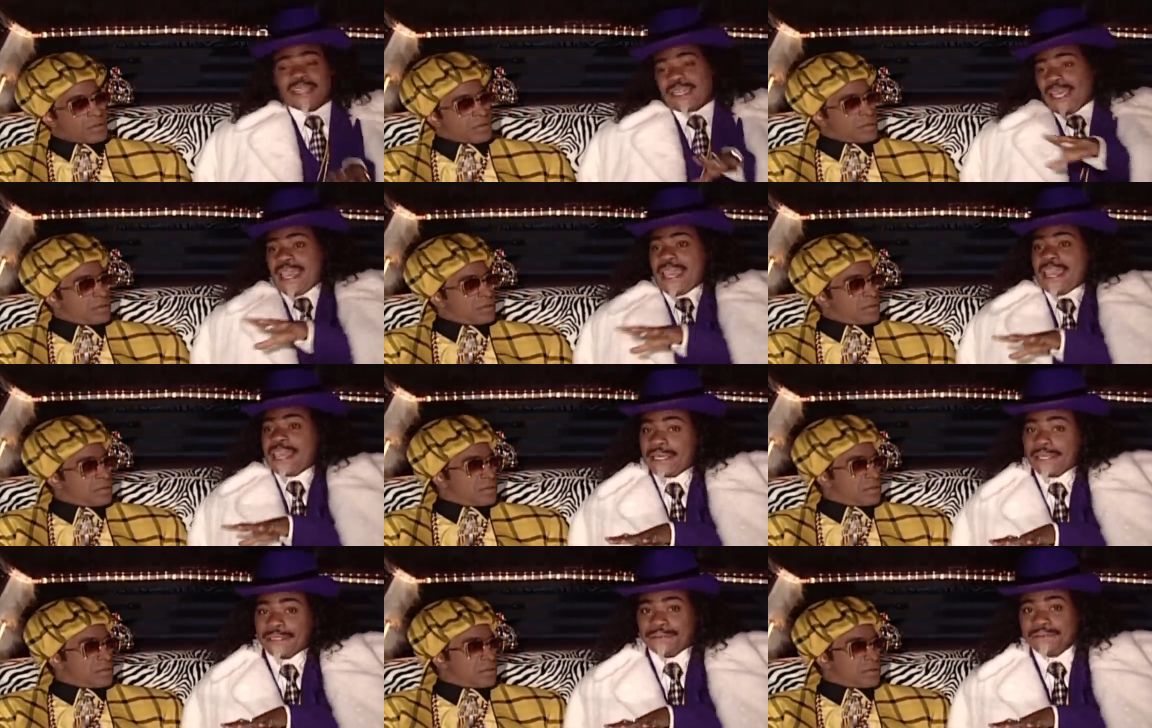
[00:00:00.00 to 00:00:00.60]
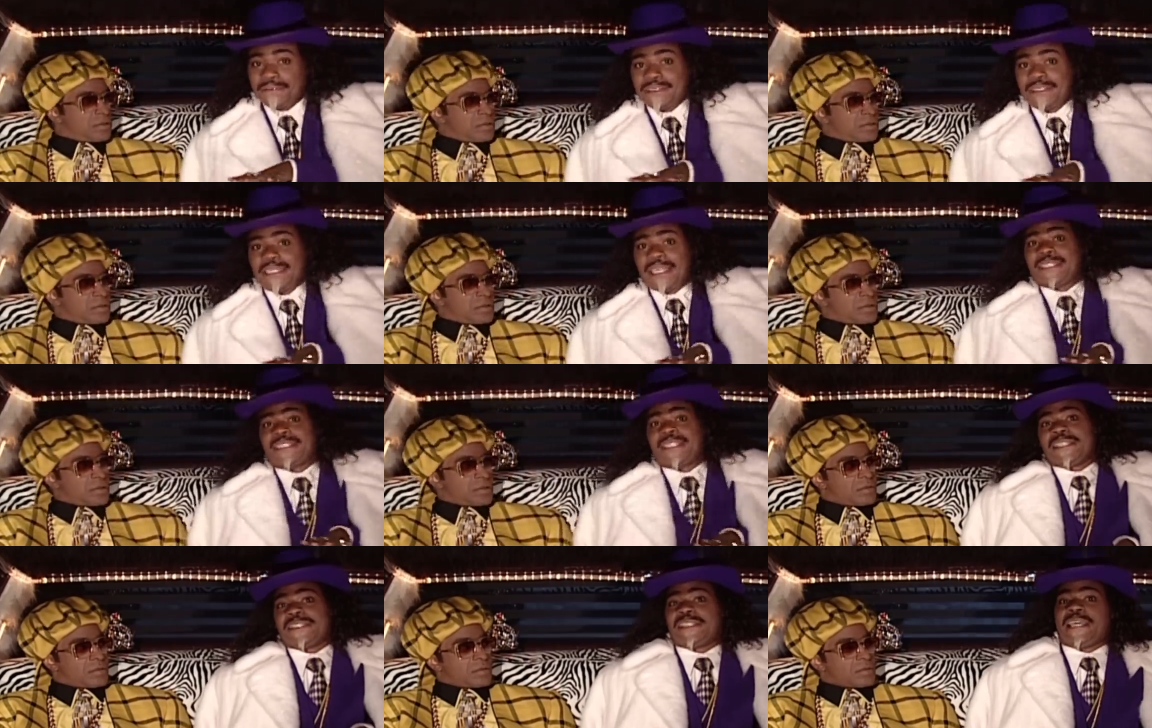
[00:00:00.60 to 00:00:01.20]
Speaker 1: Hey, dig
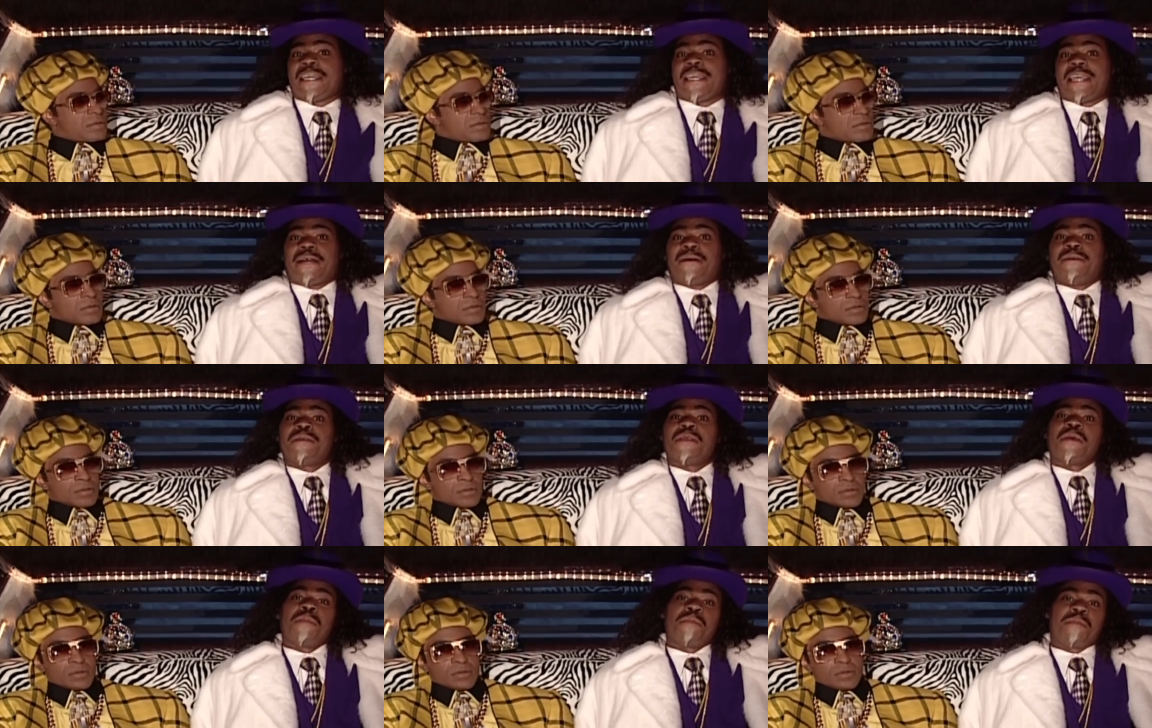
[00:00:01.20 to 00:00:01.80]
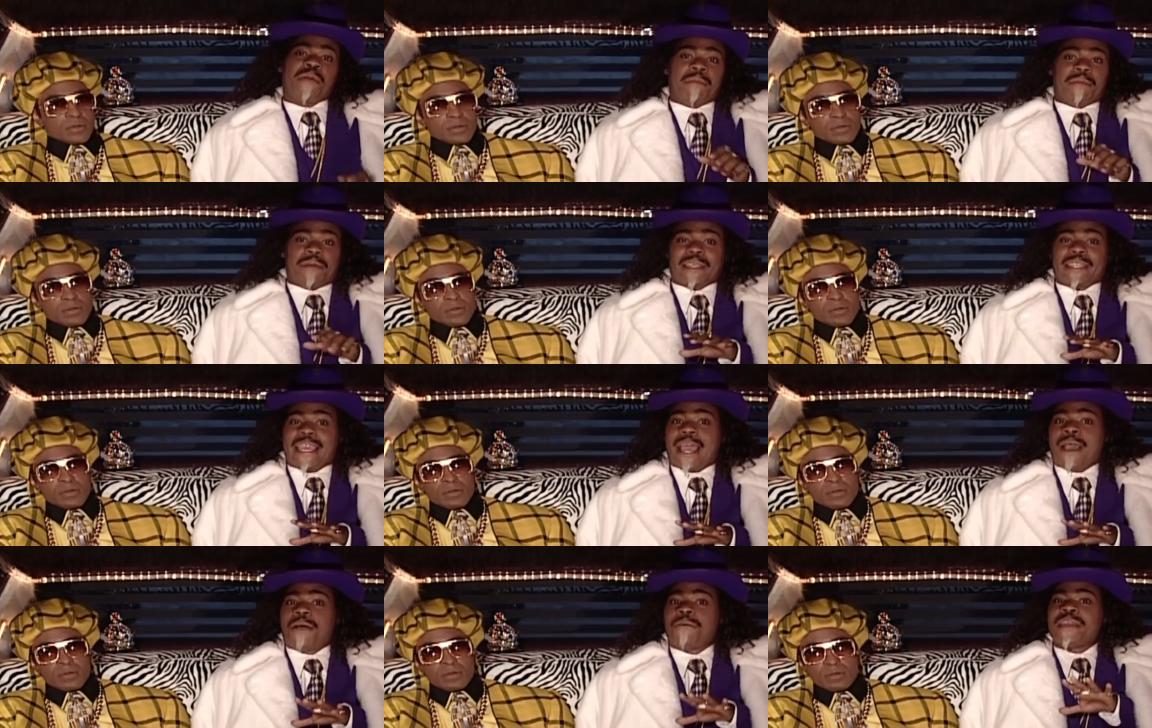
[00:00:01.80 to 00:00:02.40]
this here. Pimpin'
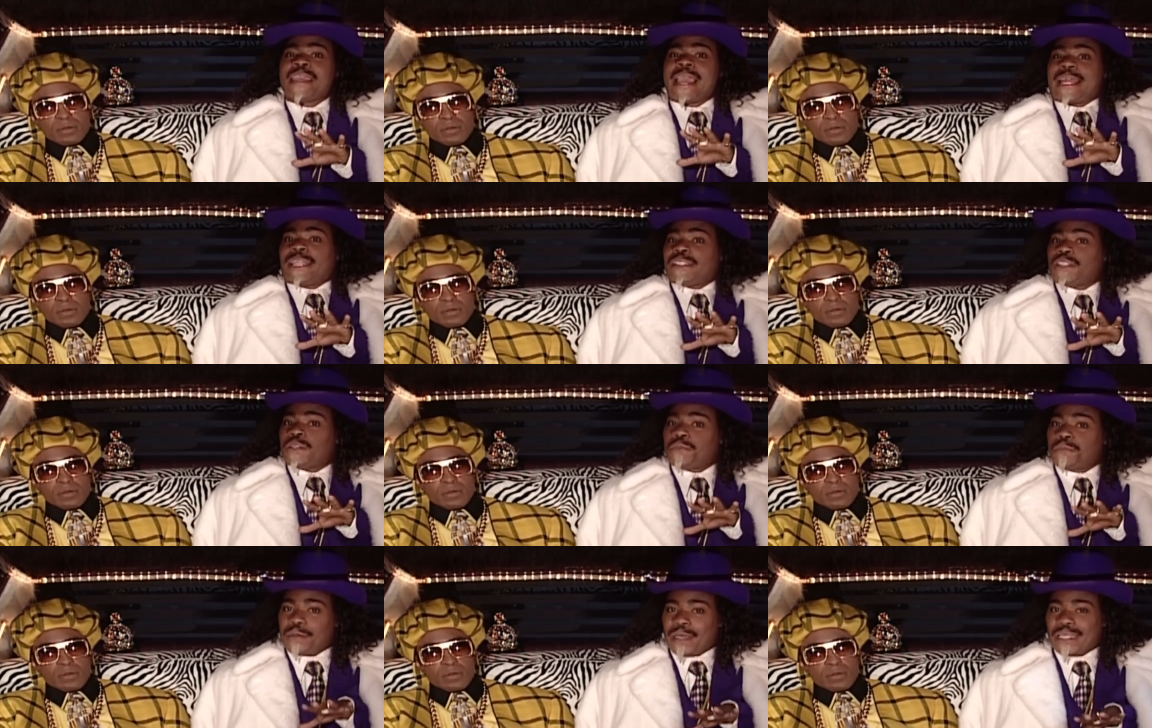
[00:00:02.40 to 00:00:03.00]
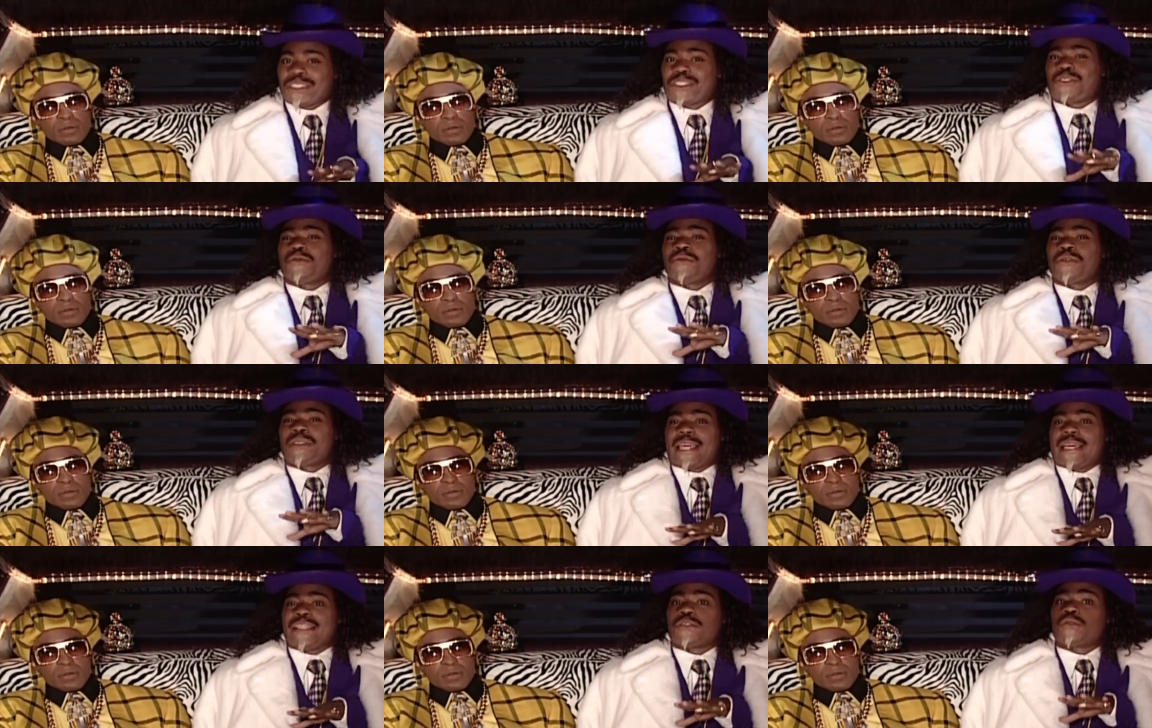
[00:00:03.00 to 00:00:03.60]
Cow, we got a special
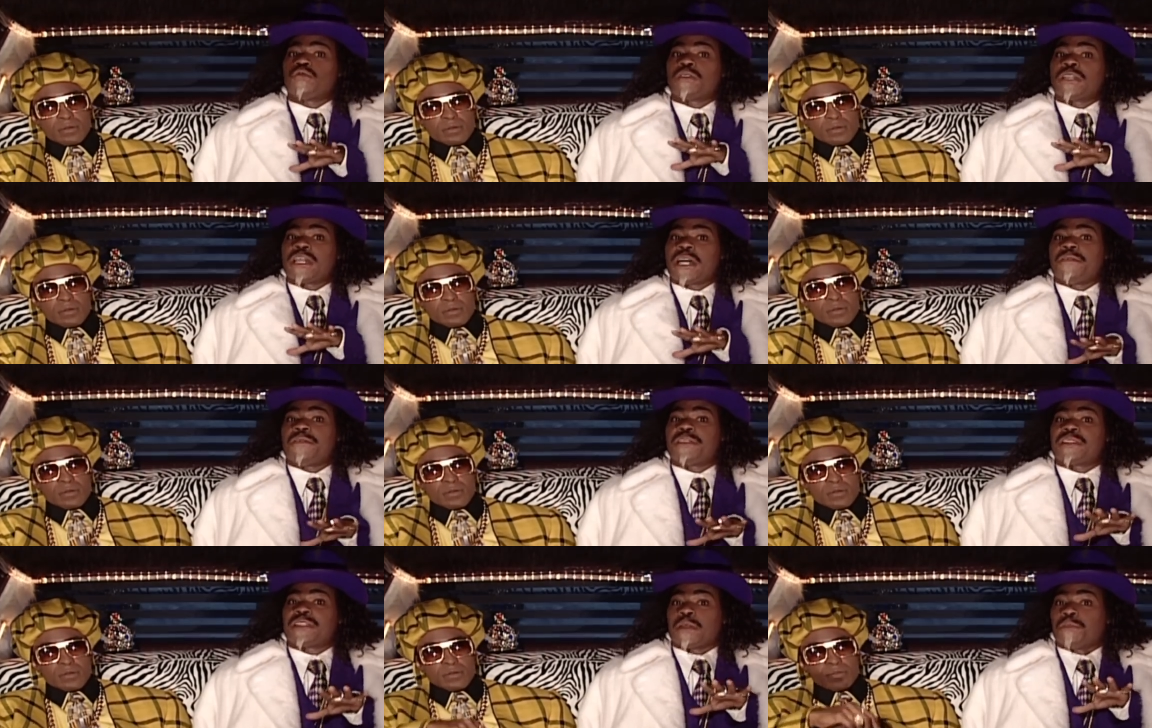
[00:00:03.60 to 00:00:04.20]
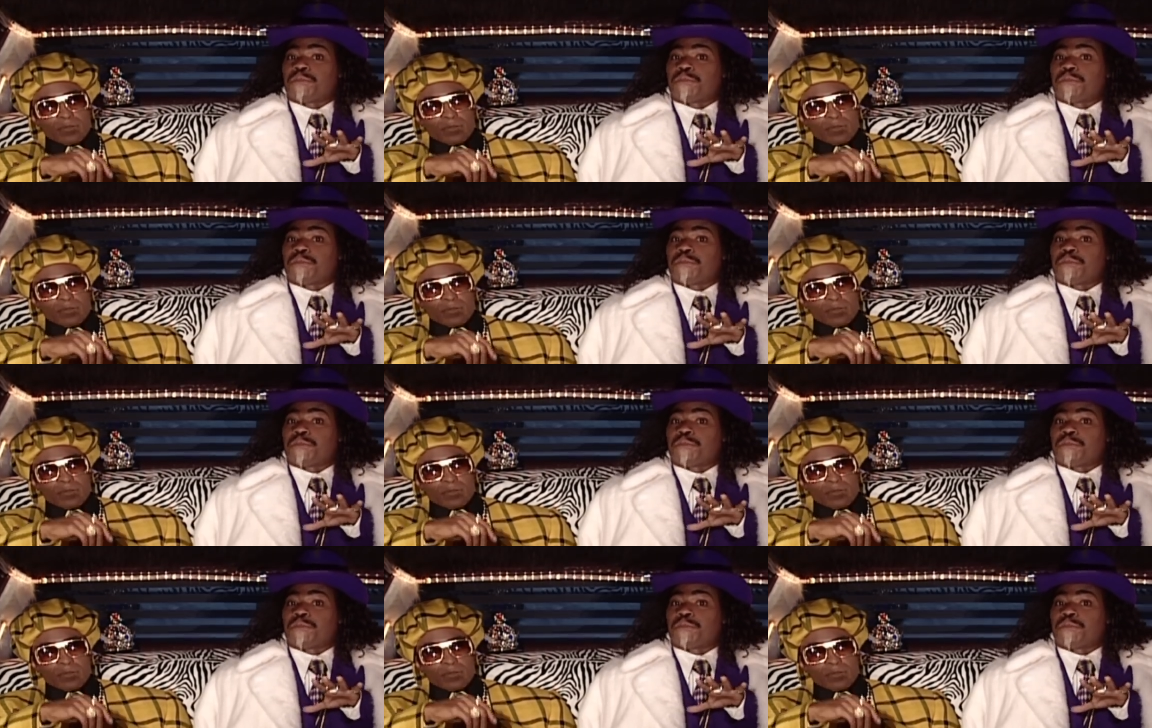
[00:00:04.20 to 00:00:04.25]
guest who covers some